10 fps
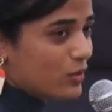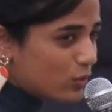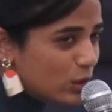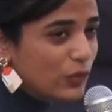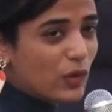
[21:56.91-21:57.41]

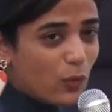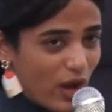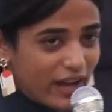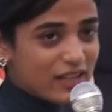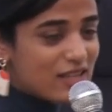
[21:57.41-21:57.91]
Don't go for
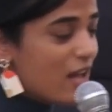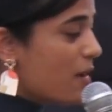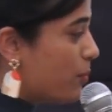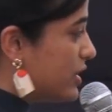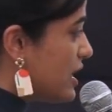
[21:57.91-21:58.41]
whites,
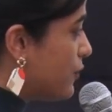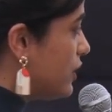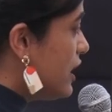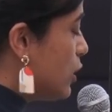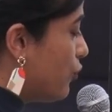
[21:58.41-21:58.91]
but
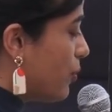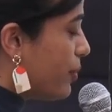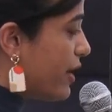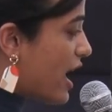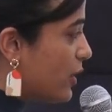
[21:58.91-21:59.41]
definitely go for
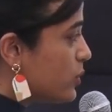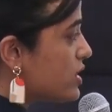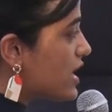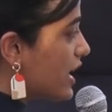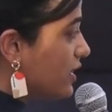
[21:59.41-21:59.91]

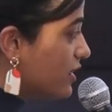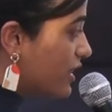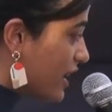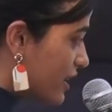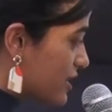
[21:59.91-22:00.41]
browns and
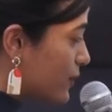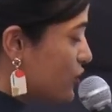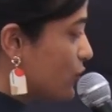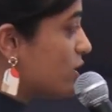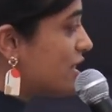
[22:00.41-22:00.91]
grays. I wish
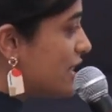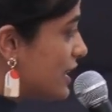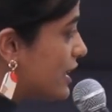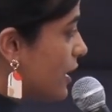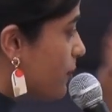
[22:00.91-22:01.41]
you could see
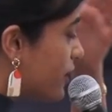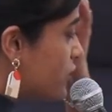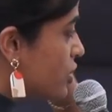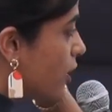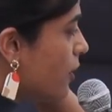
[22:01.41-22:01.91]
the
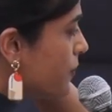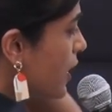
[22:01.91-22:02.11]
image here.